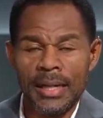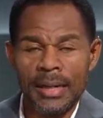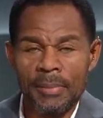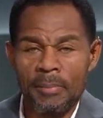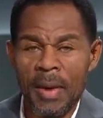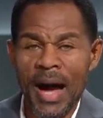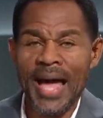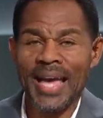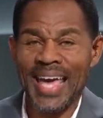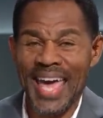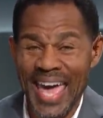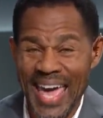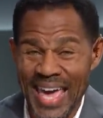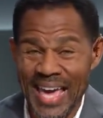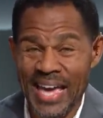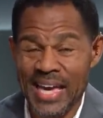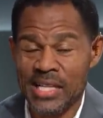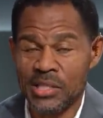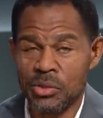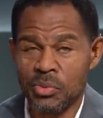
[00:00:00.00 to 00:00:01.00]
Mike
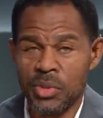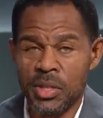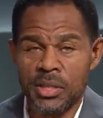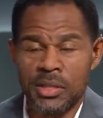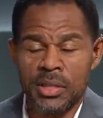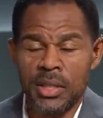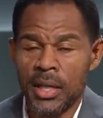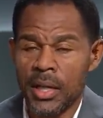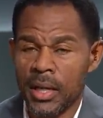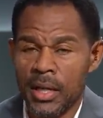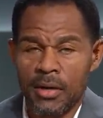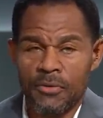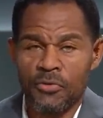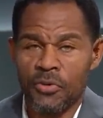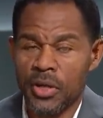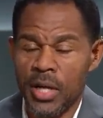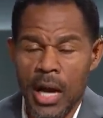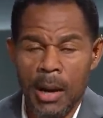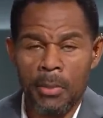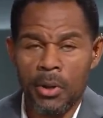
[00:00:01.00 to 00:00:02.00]
Haynes was a
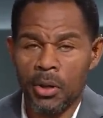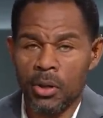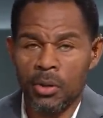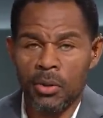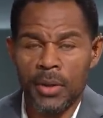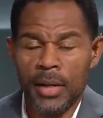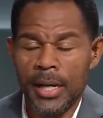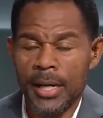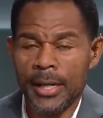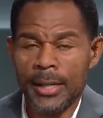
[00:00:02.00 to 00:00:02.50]
phenomenal